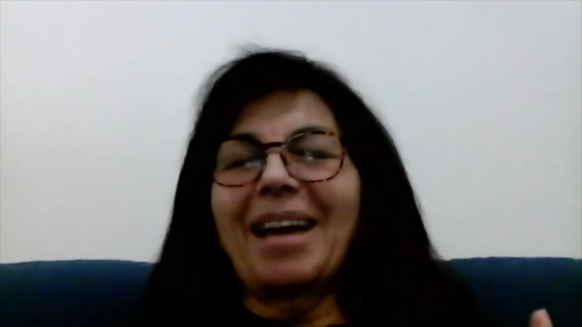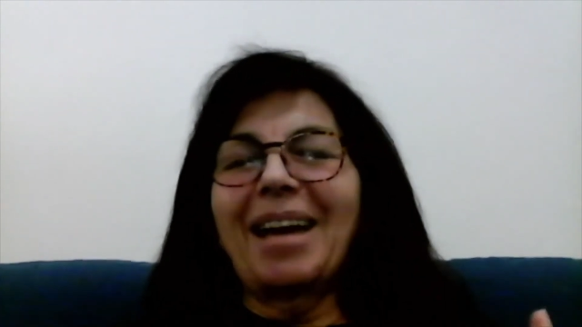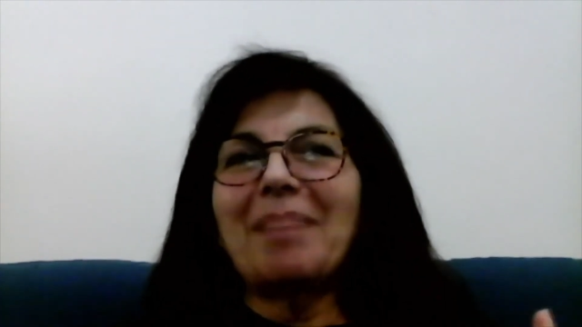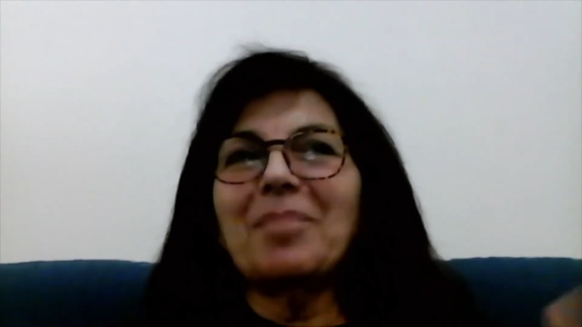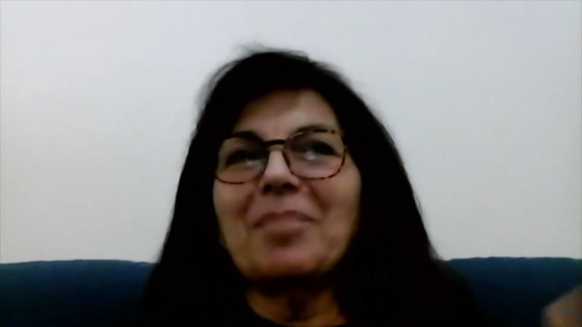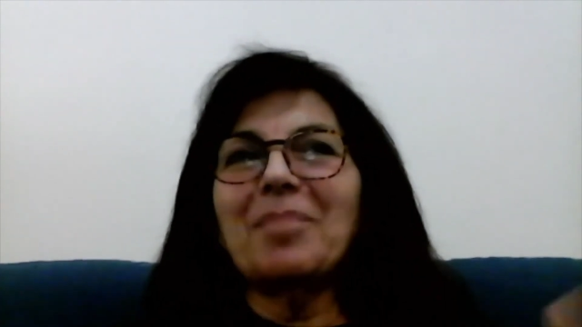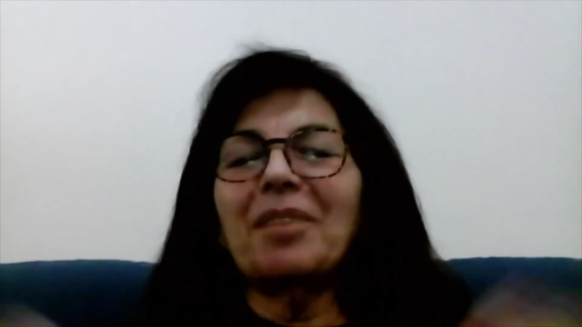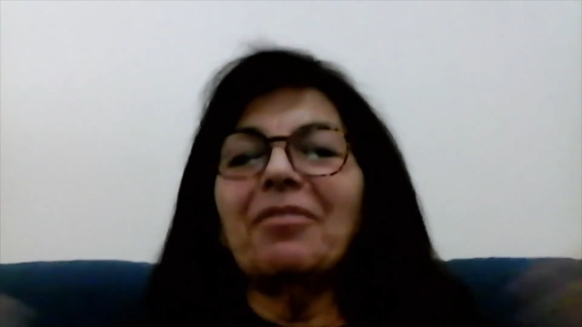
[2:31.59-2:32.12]
I
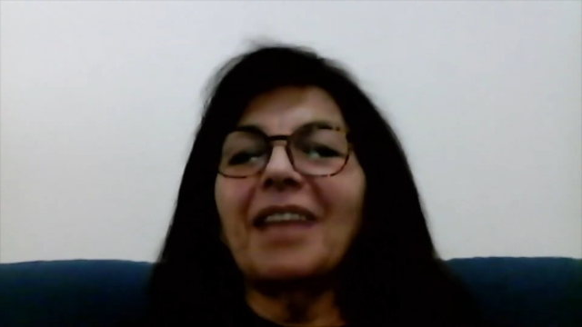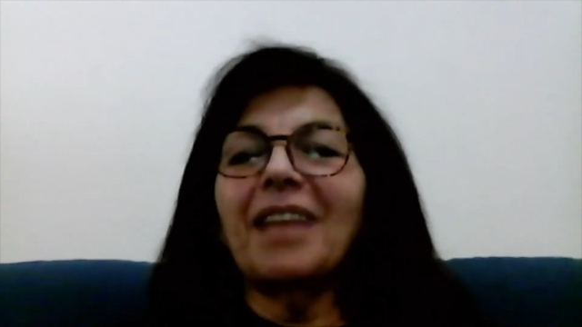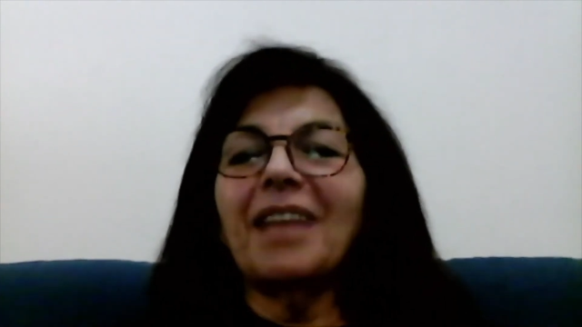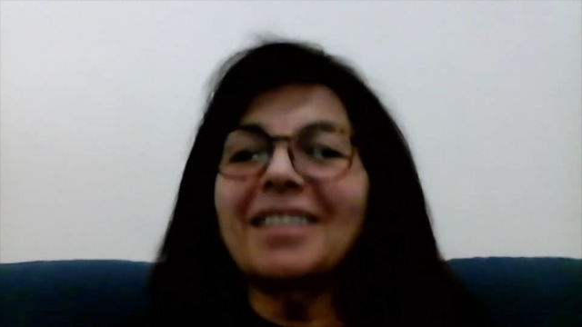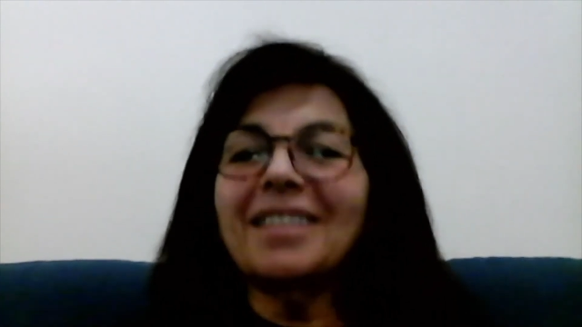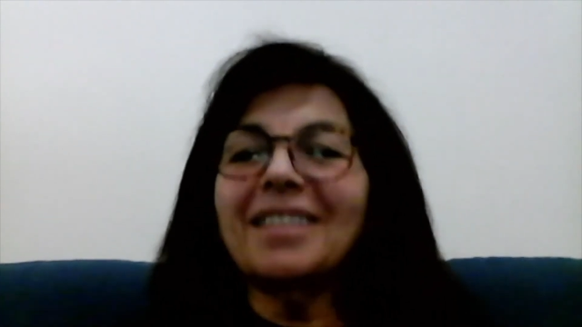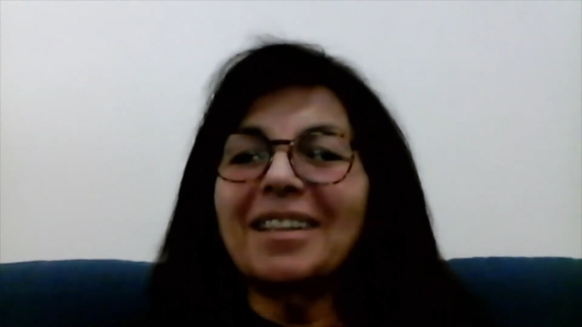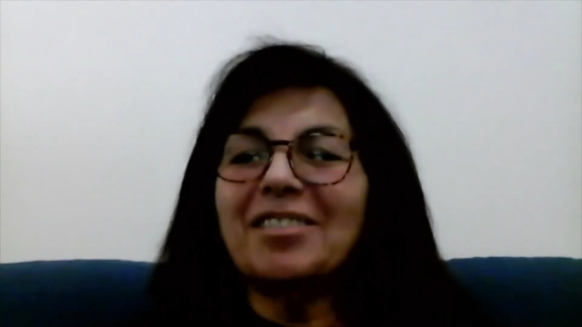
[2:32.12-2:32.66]
am
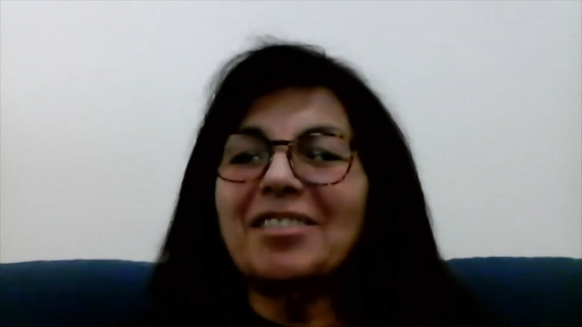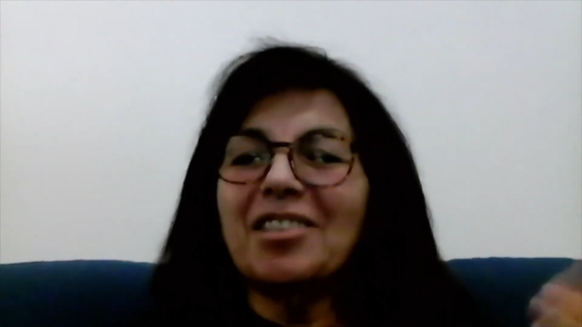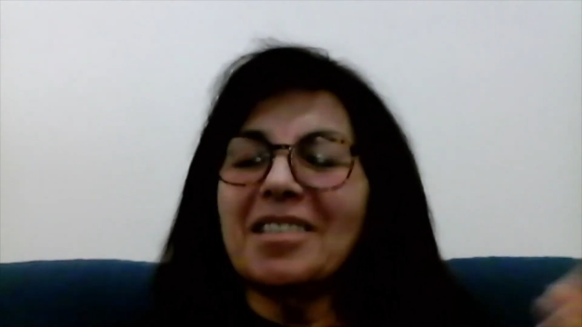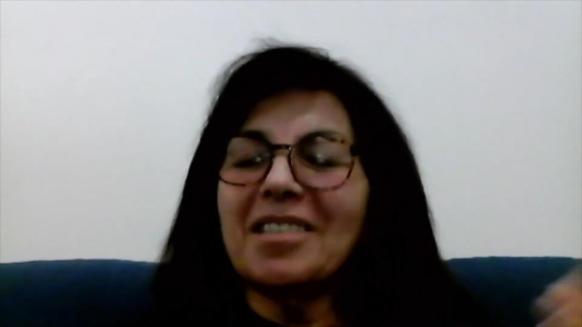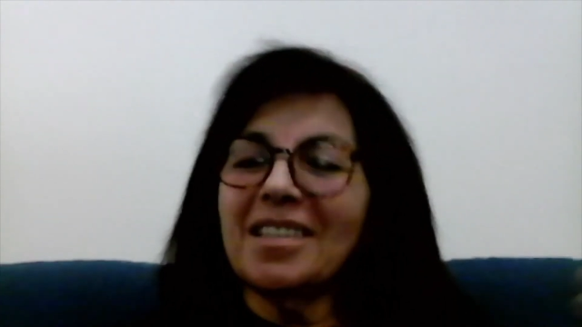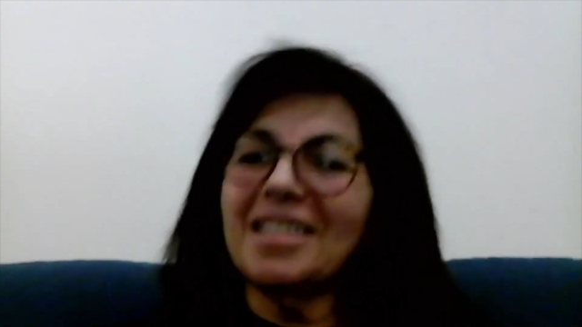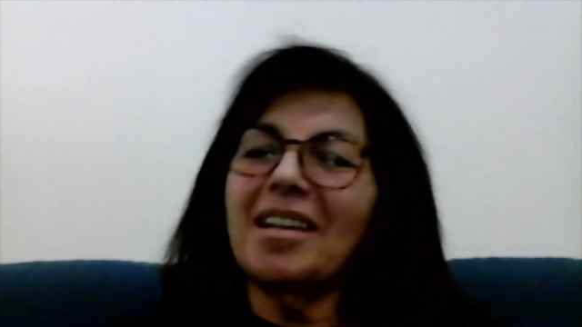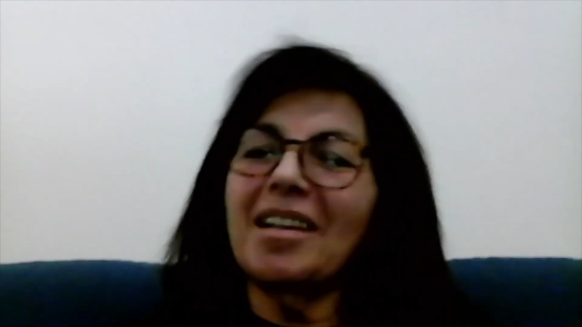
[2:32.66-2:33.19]
reflecting
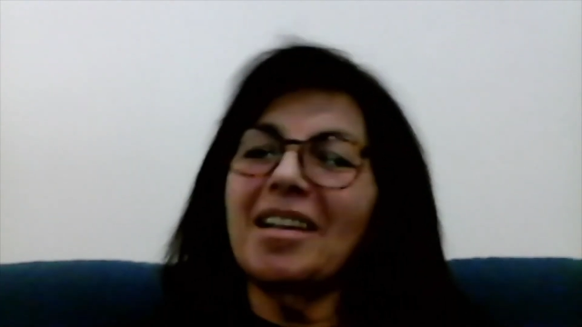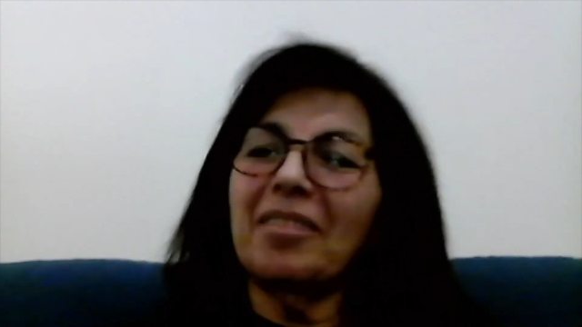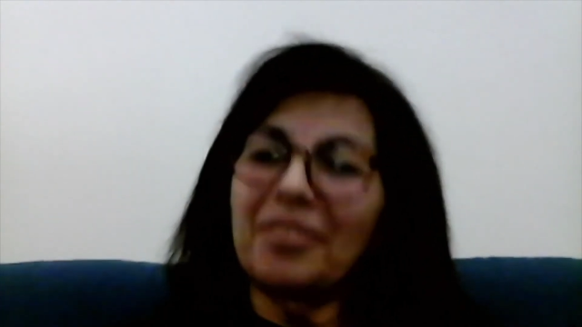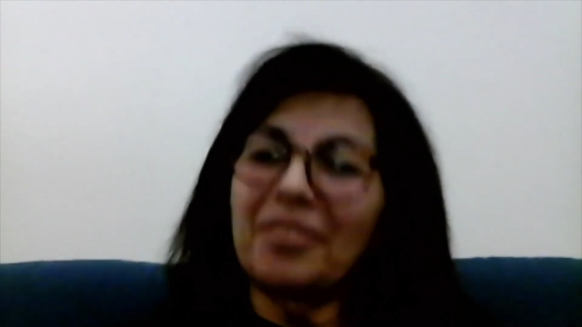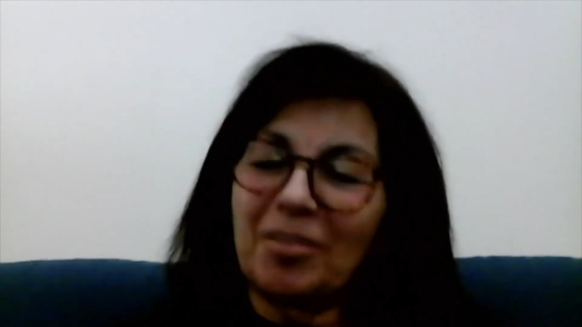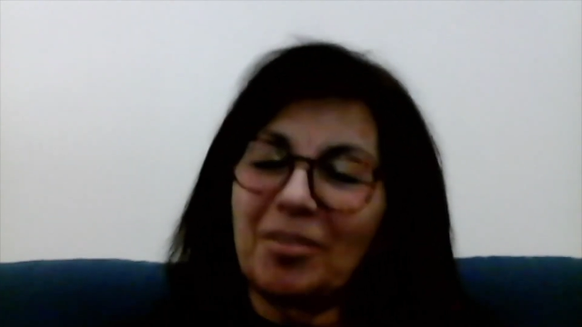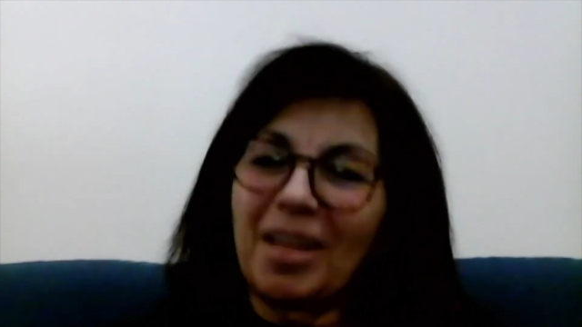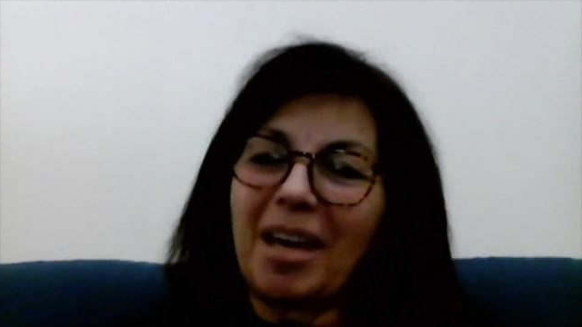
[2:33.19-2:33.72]
Jesus'
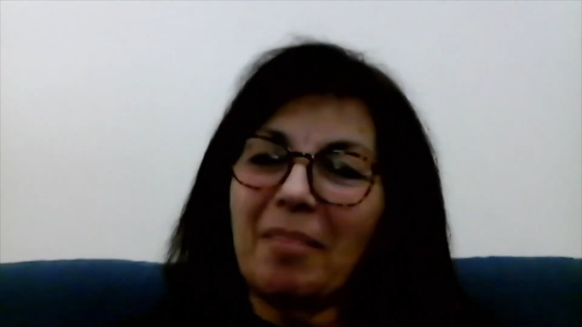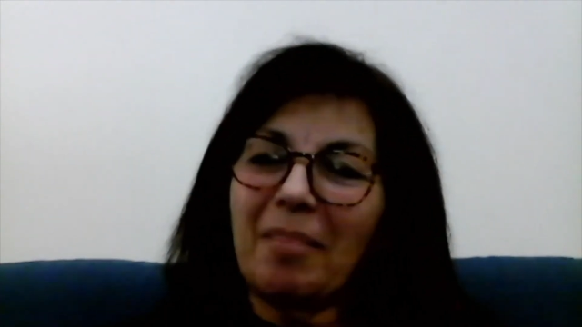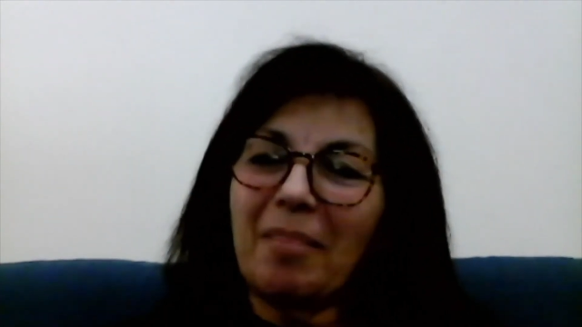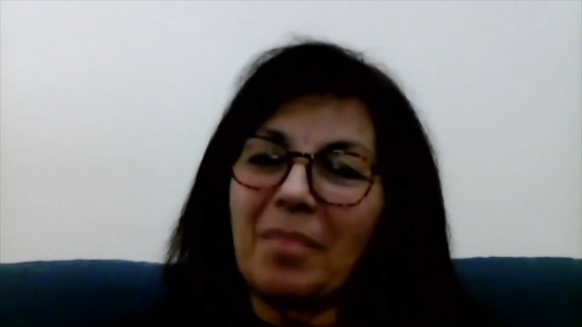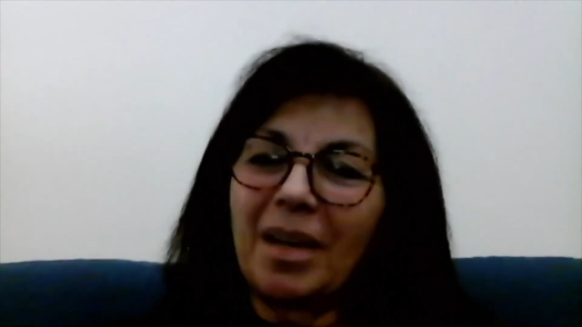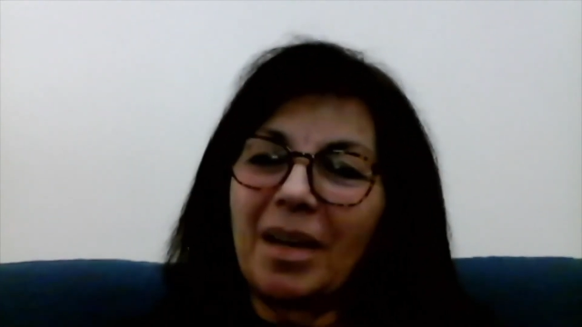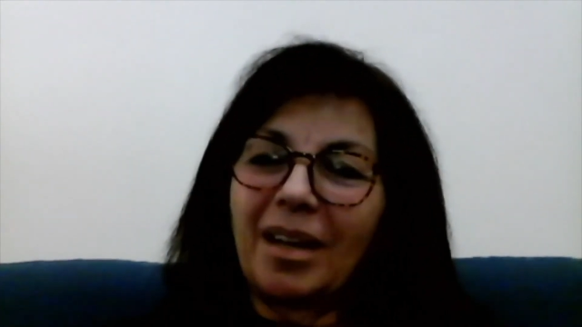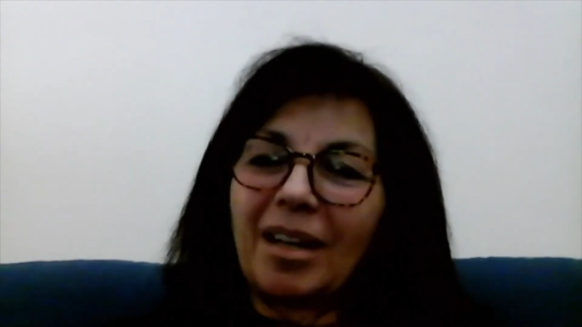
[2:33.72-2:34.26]
love to them
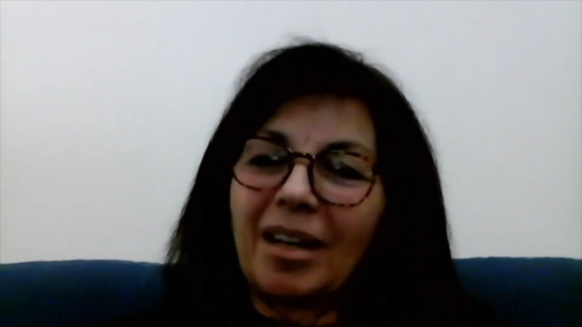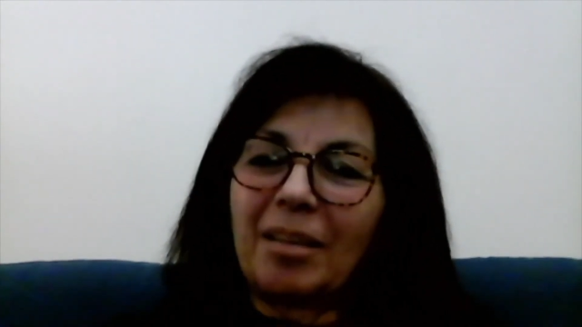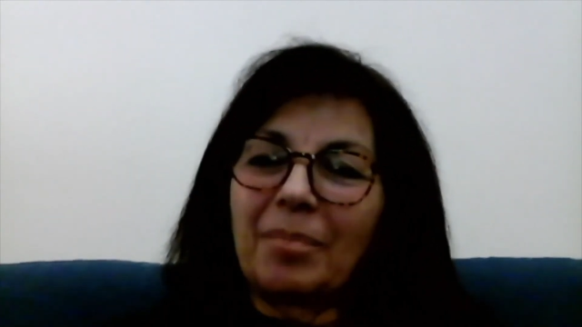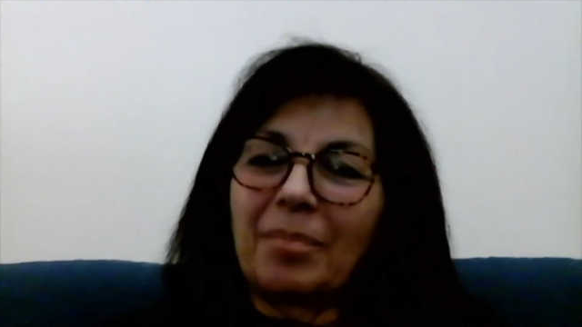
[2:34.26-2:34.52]
mm.